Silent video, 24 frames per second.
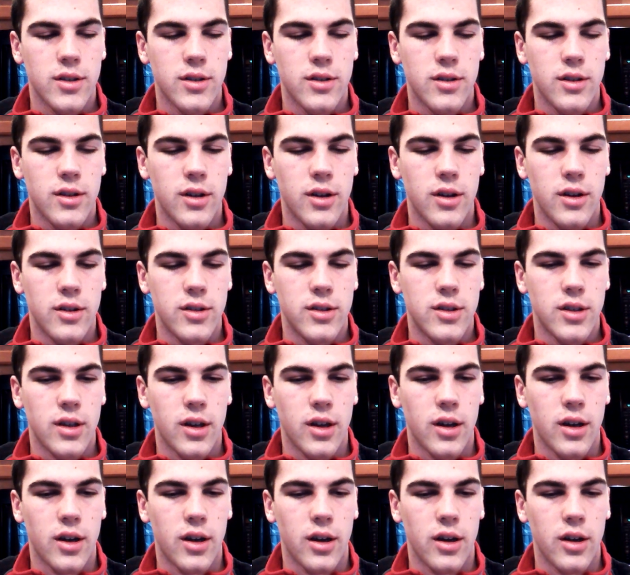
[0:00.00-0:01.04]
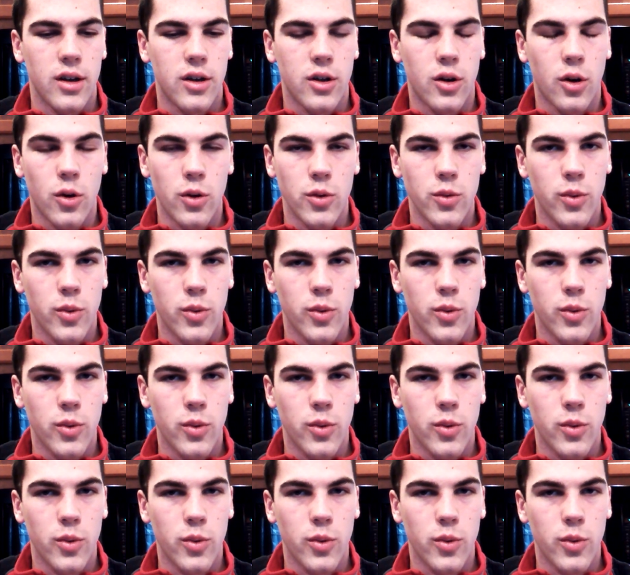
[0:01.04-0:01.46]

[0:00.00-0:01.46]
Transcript: There's Cold